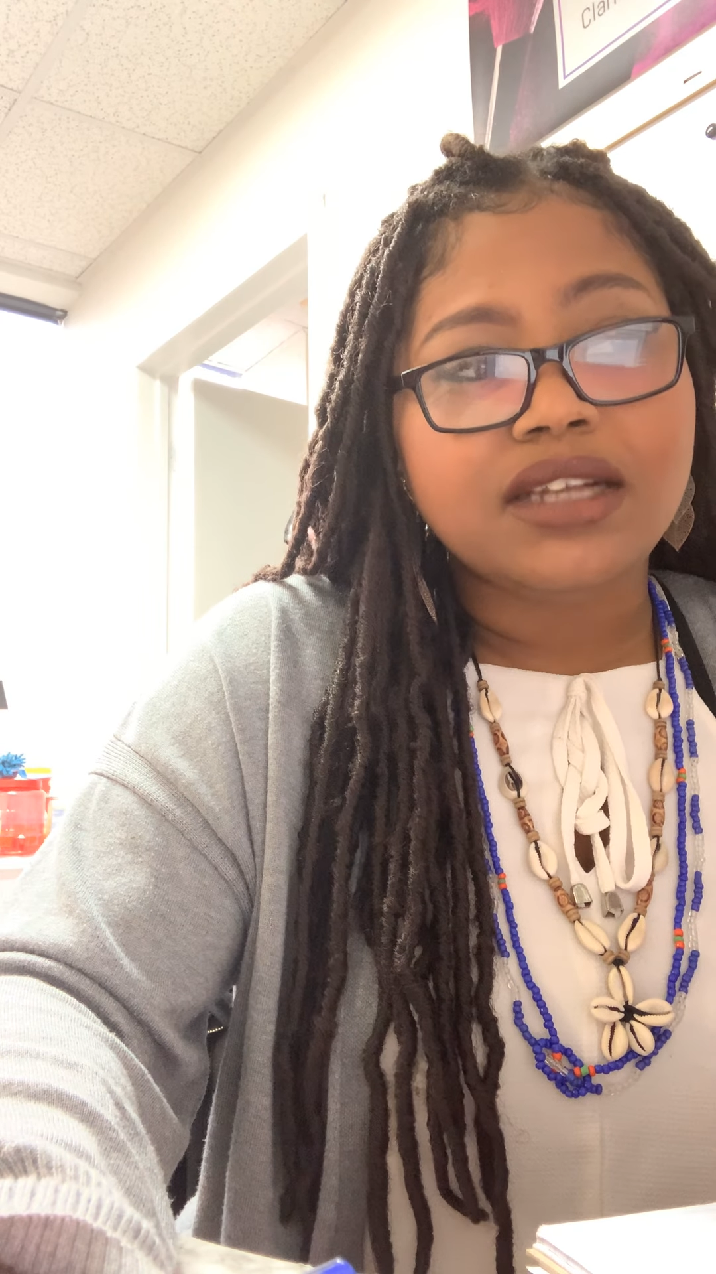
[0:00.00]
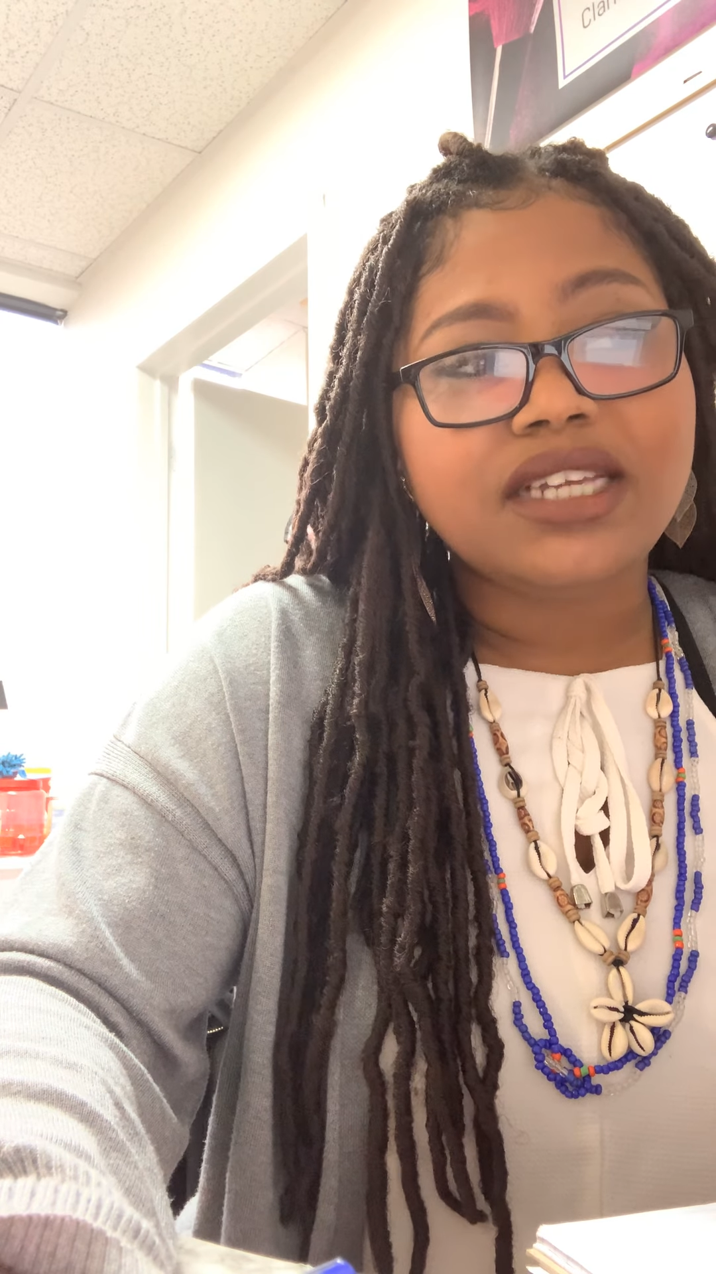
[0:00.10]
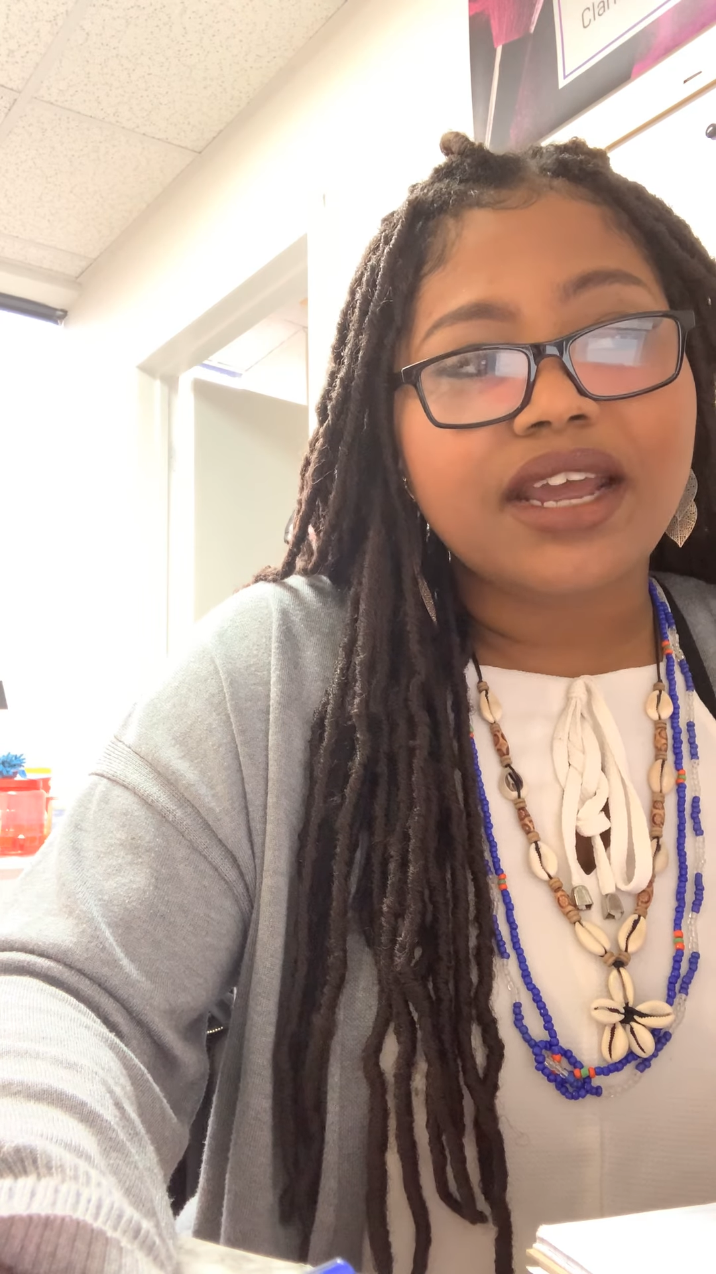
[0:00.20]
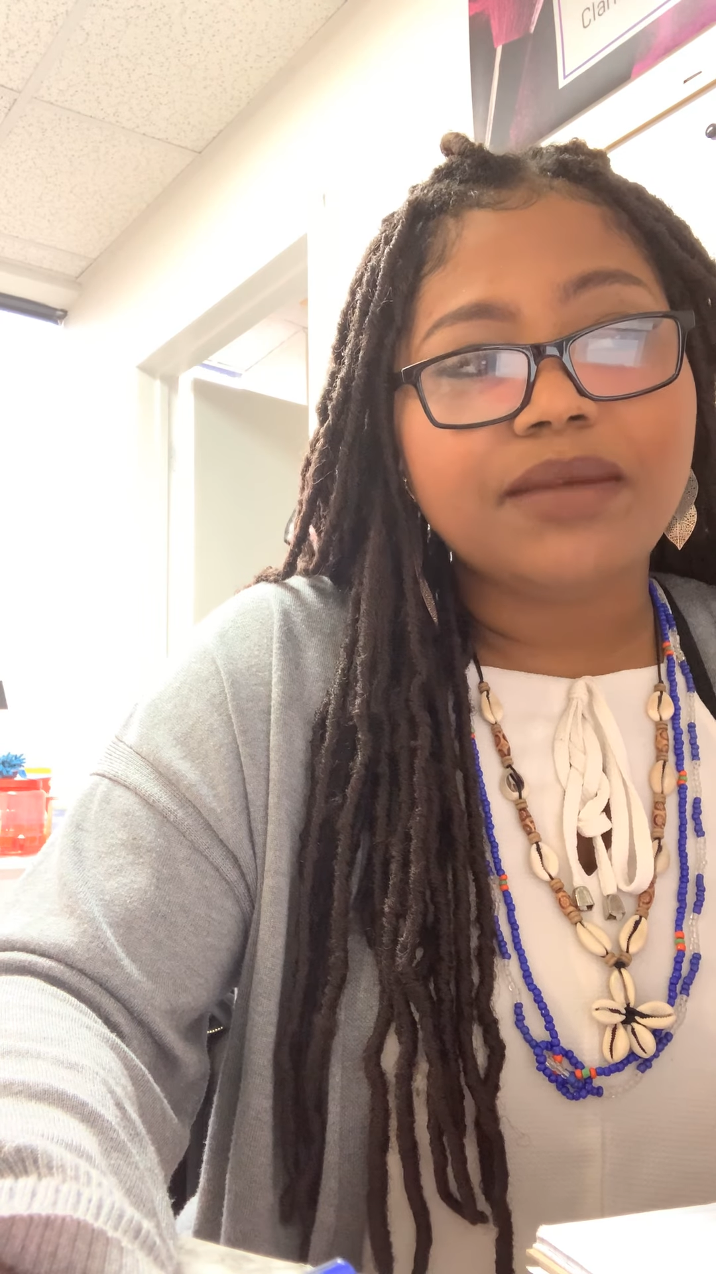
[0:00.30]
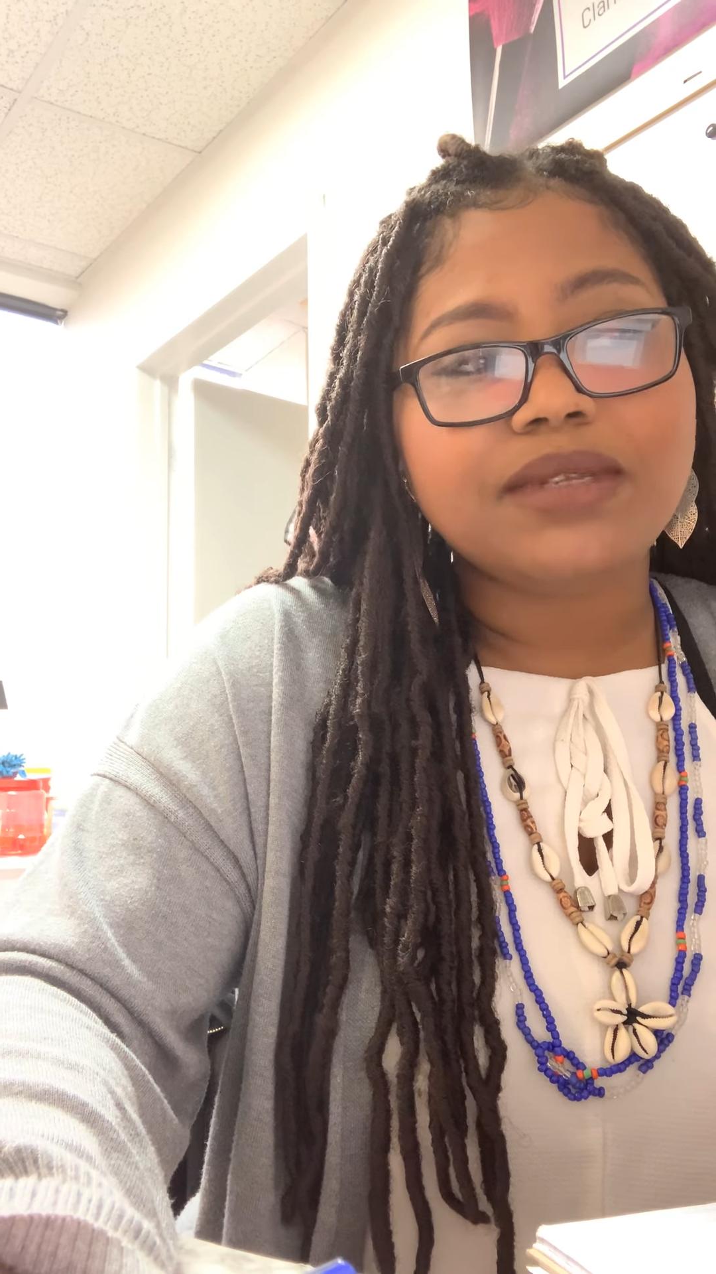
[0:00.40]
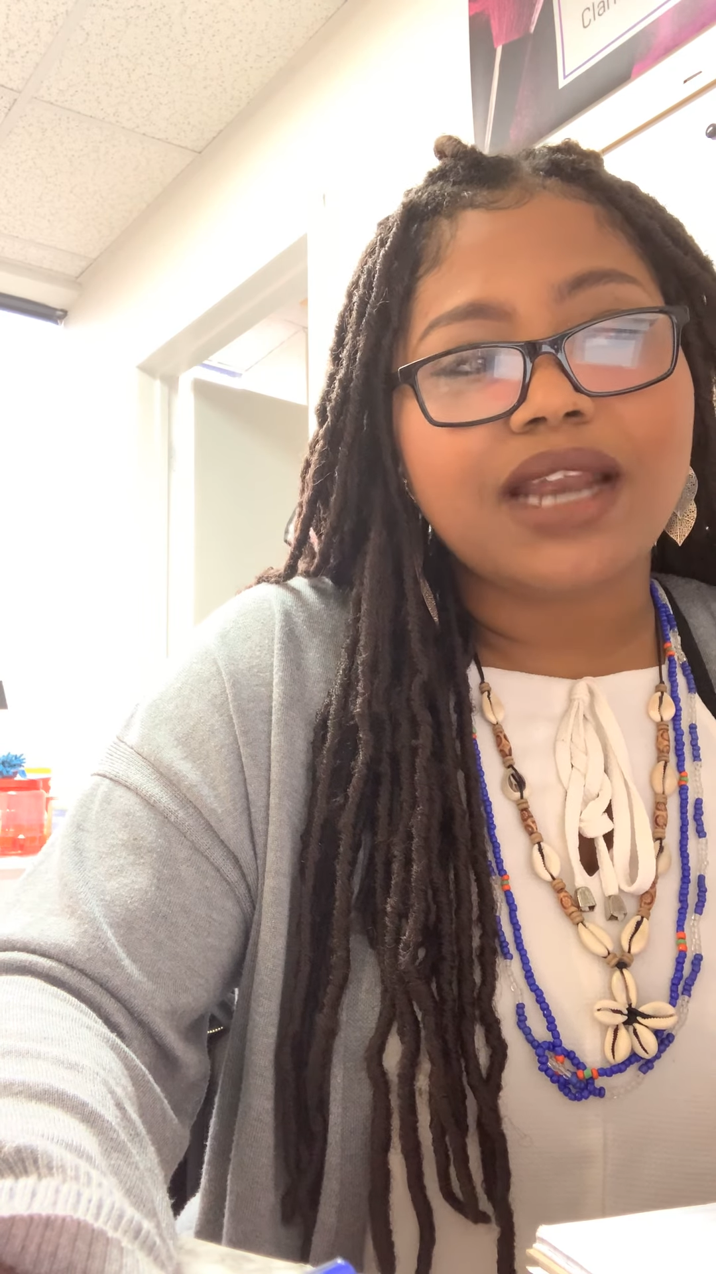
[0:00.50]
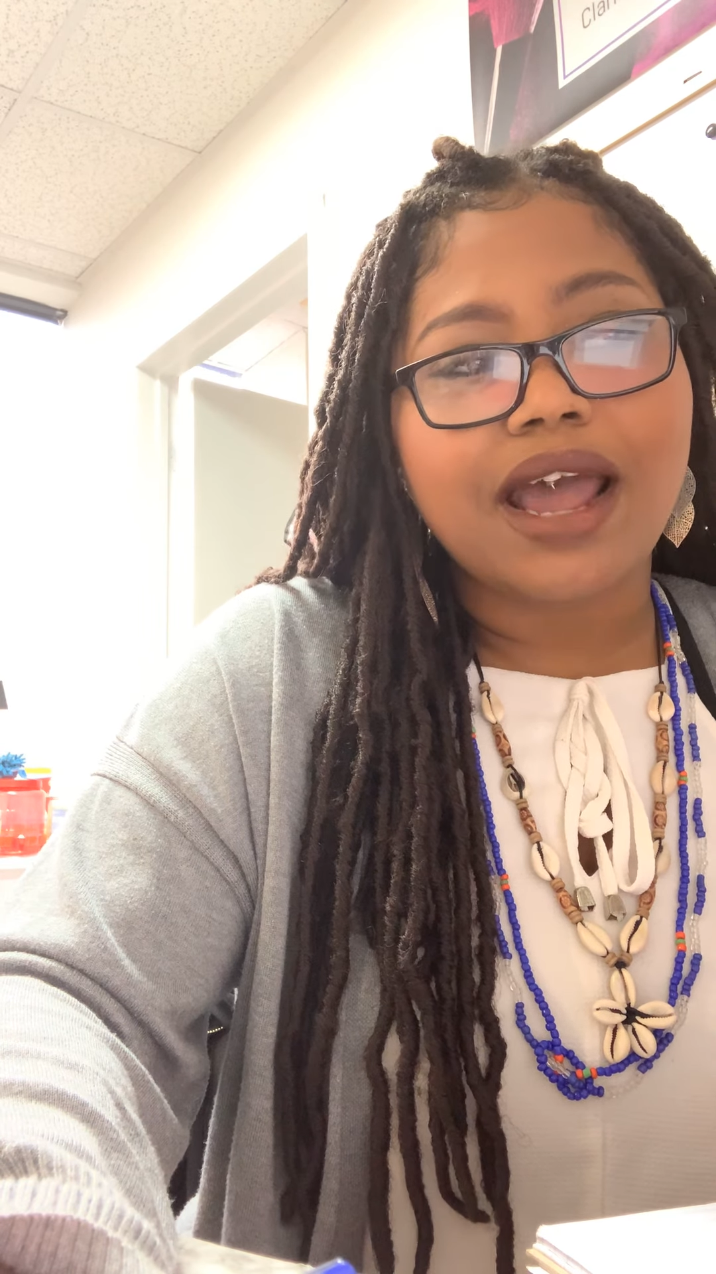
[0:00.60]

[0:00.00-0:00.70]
Terms